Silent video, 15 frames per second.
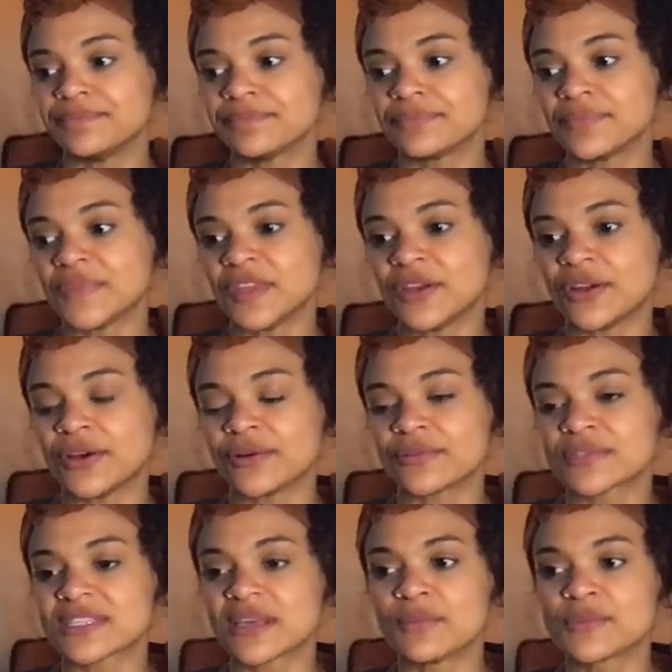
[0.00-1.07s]
you know,
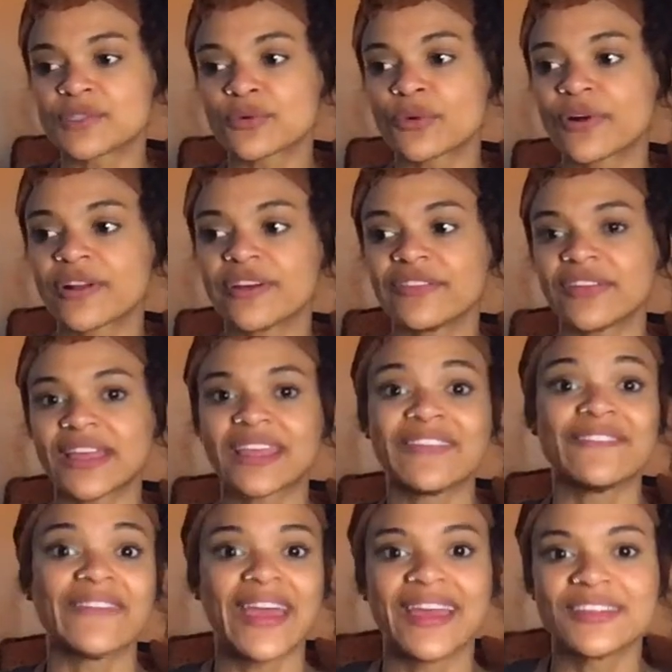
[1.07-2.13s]
some sort of like
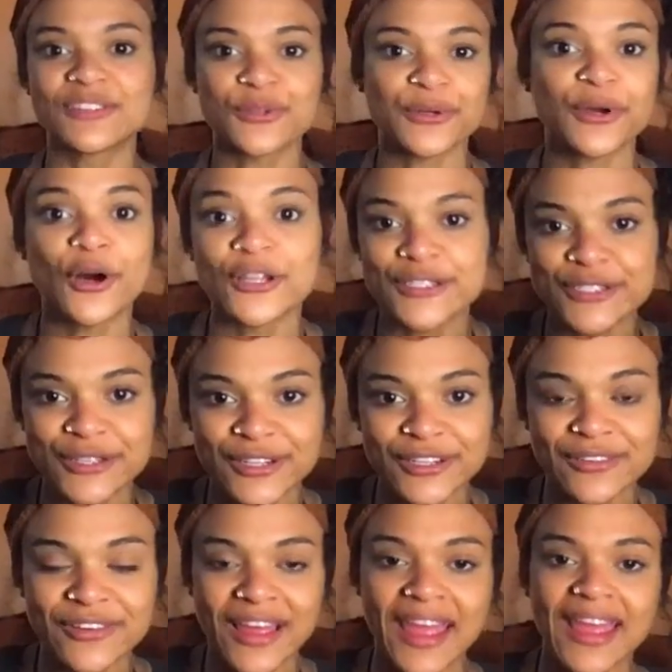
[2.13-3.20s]
event or concert,
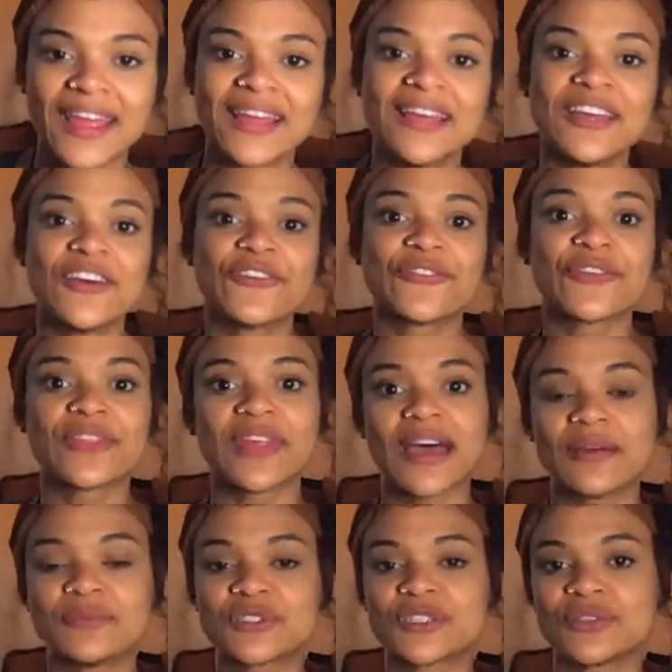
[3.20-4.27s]
right? For
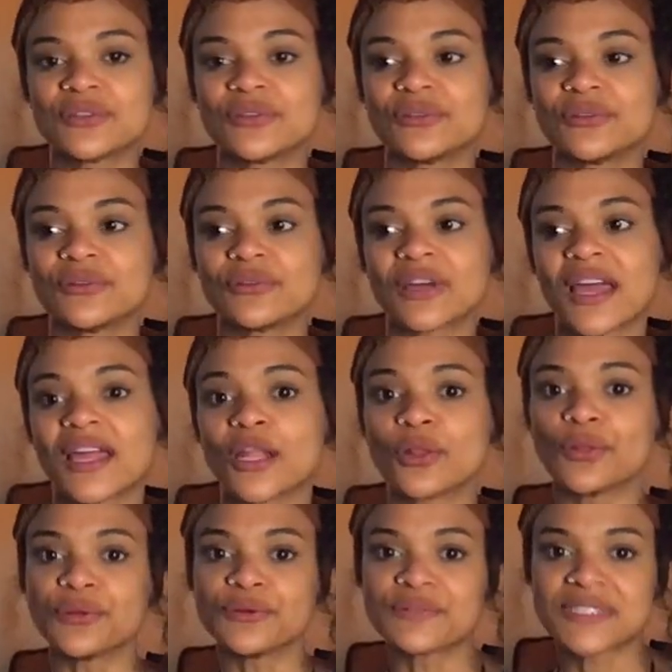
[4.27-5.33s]
them to kind of
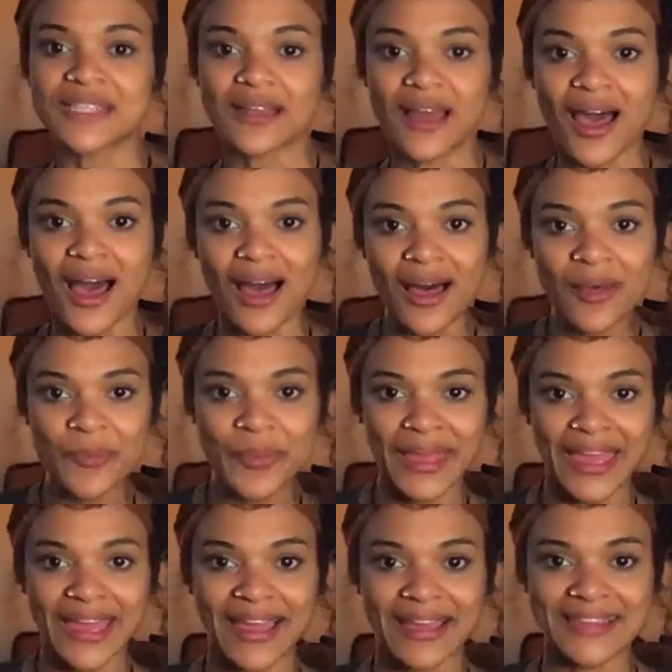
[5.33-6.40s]
loosen up
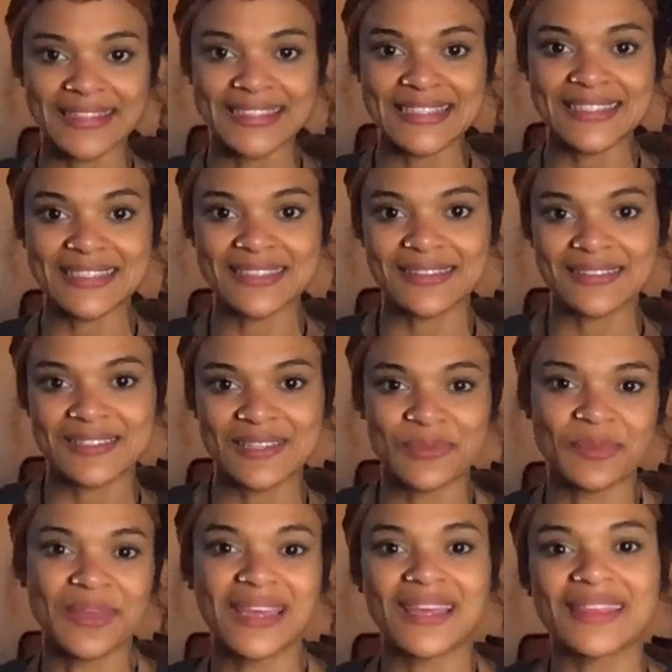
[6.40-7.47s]
and to
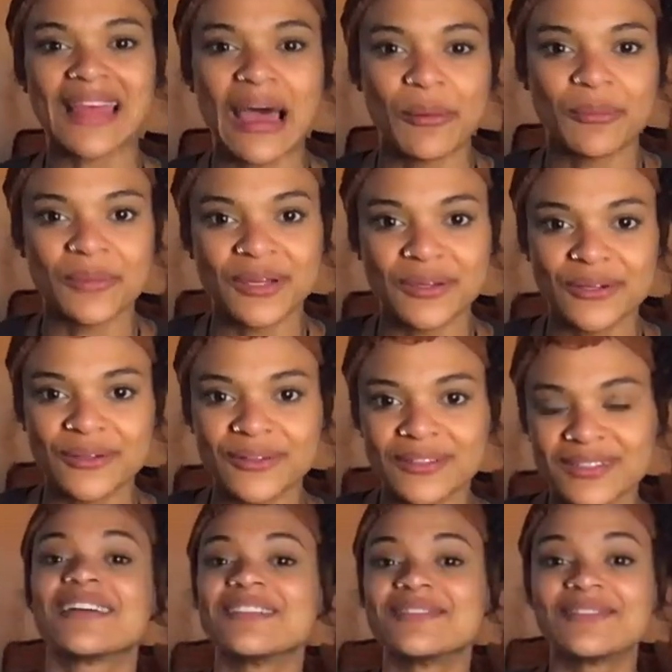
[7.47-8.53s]
be in that mood.
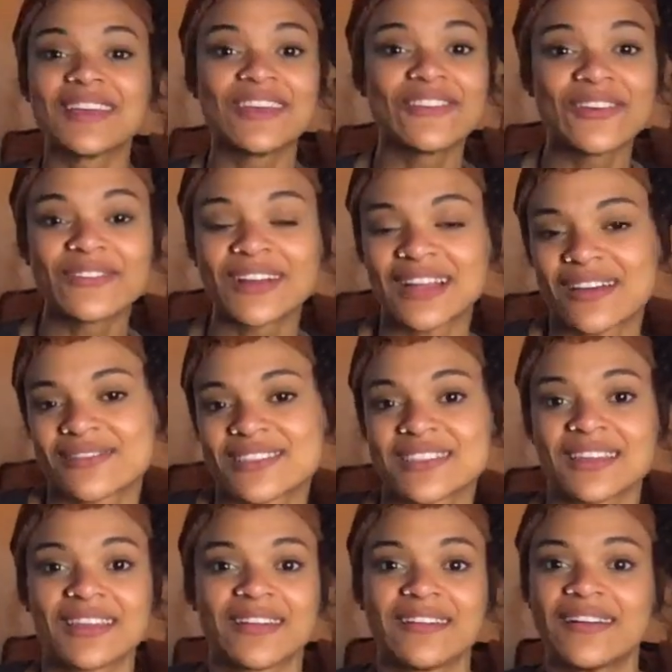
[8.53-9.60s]
Even when I was
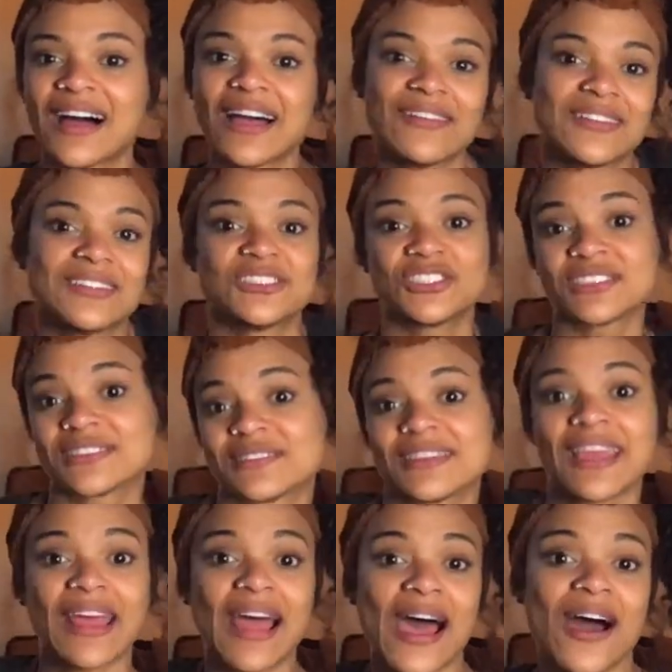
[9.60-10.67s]
little, I would just
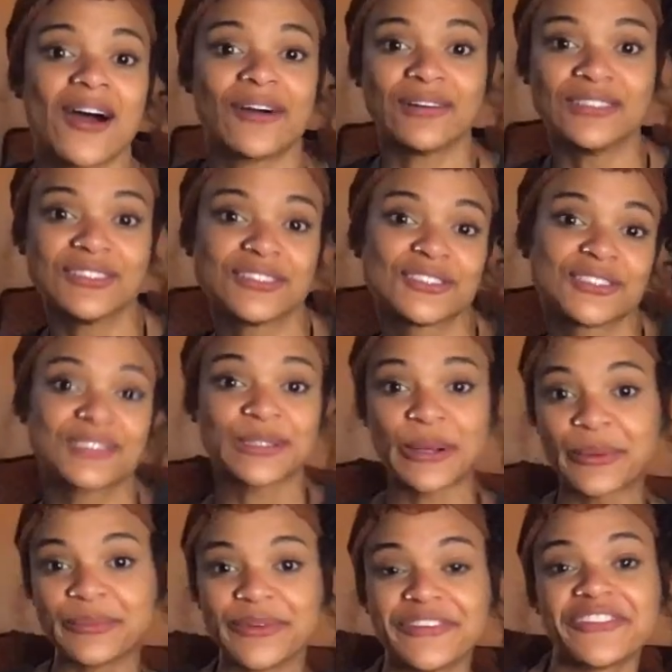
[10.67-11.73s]
get out and just
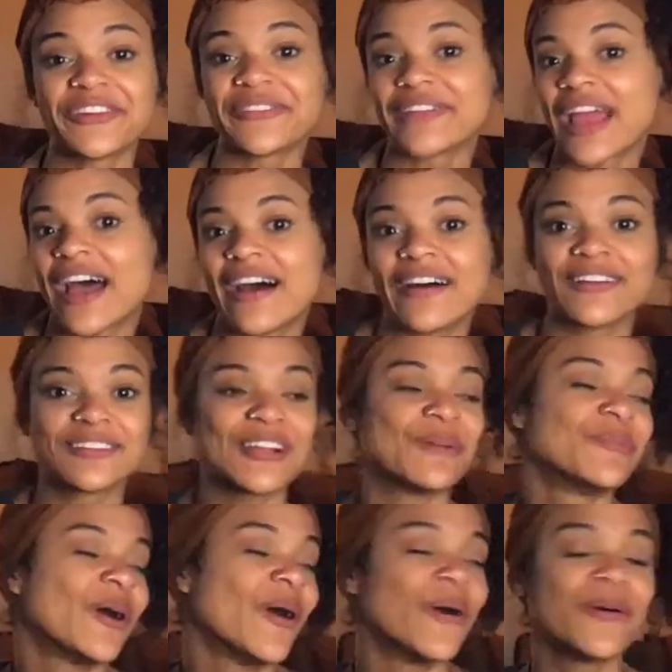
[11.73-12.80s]
start moving around.
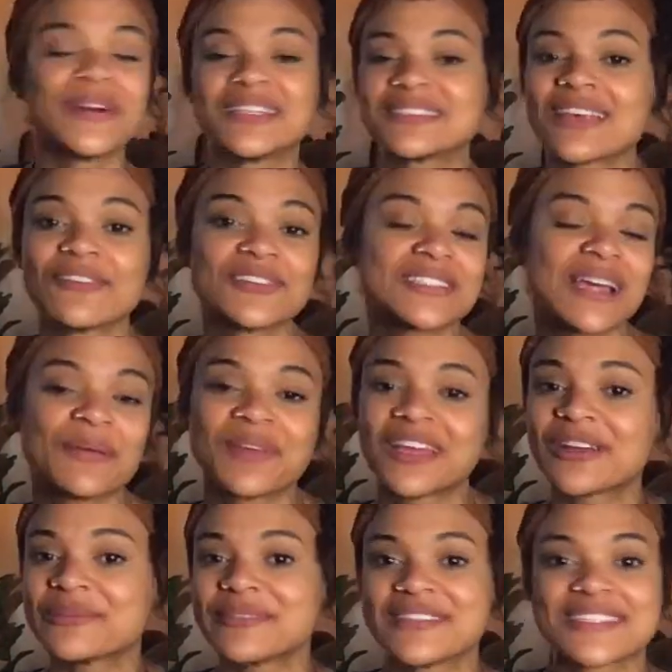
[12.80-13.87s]
I'm always, every time I
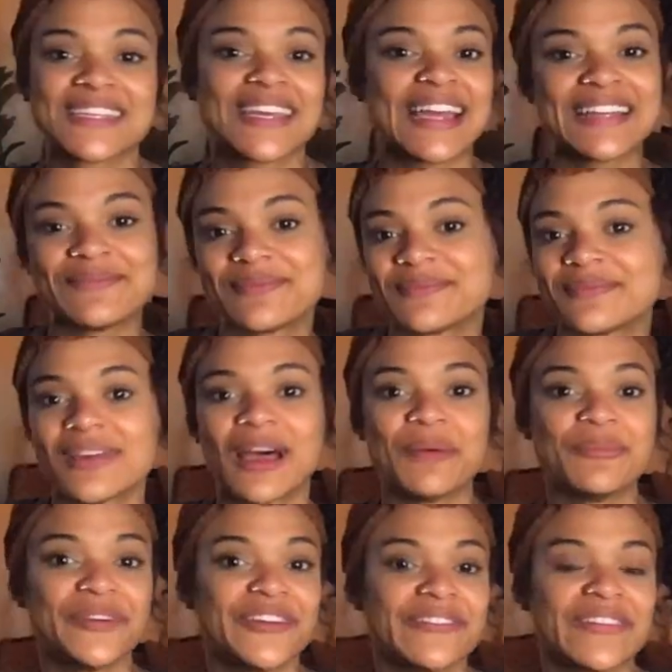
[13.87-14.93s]
hear music, I'm
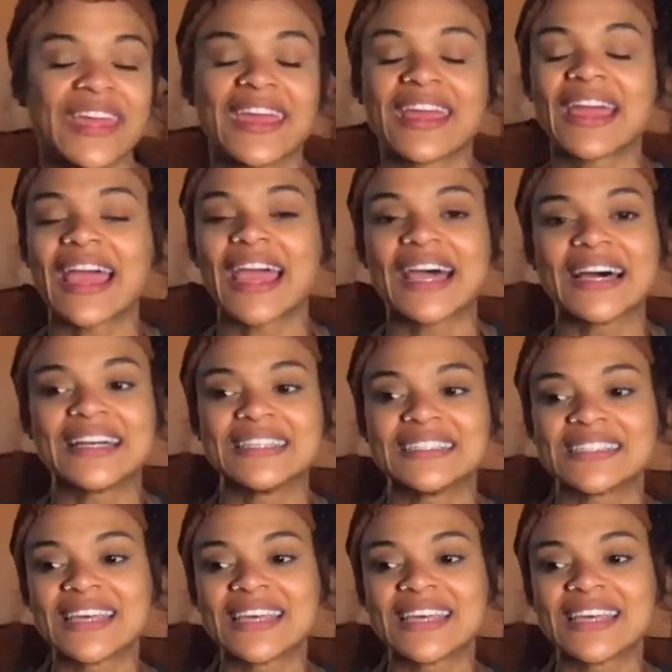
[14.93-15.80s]
moving, and